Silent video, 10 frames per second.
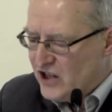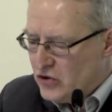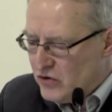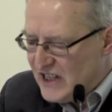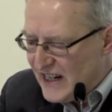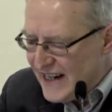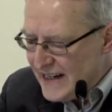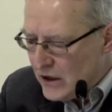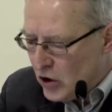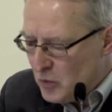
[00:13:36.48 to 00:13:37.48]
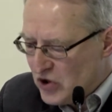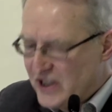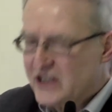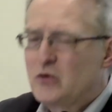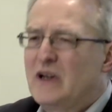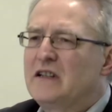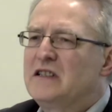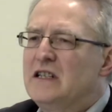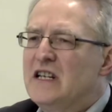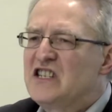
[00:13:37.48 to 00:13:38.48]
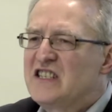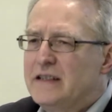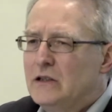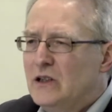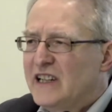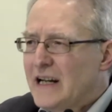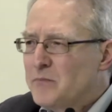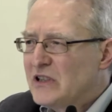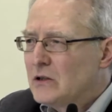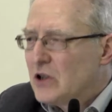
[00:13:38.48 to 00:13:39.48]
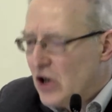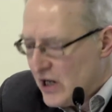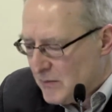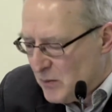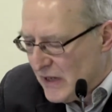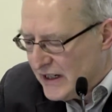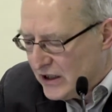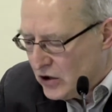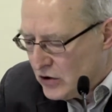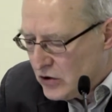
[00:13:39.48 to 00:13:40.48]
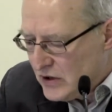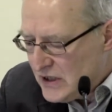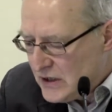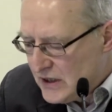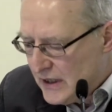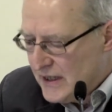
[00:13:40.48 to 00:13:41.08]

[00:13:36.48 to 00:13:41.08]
Today, homosexuality is still a capital crime in many countries,